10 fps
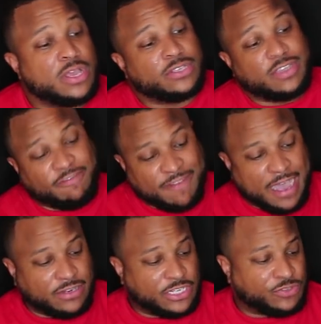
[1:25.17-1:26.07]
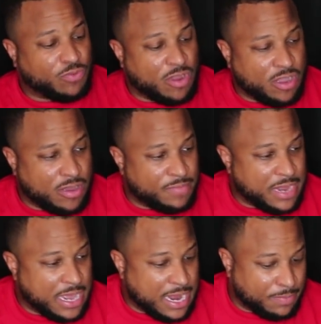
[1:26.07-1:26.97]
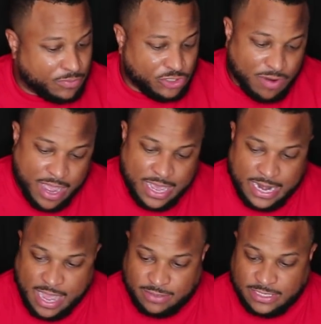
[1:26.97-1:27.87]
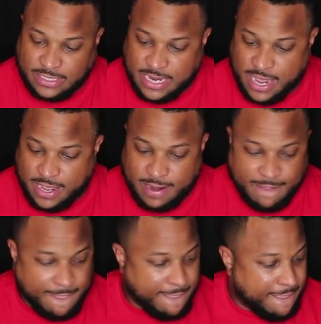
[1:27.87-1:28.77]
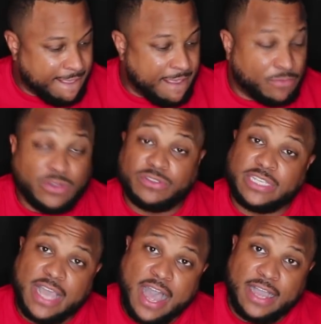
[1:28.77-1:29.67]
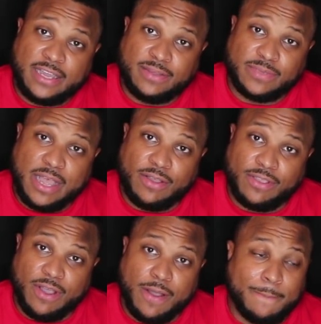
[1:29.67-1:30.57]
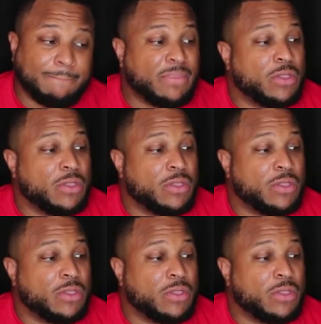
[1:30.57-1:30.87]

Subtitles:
So I found this rub that I'm trying out today, and we're gonna see how it comes out, y'all.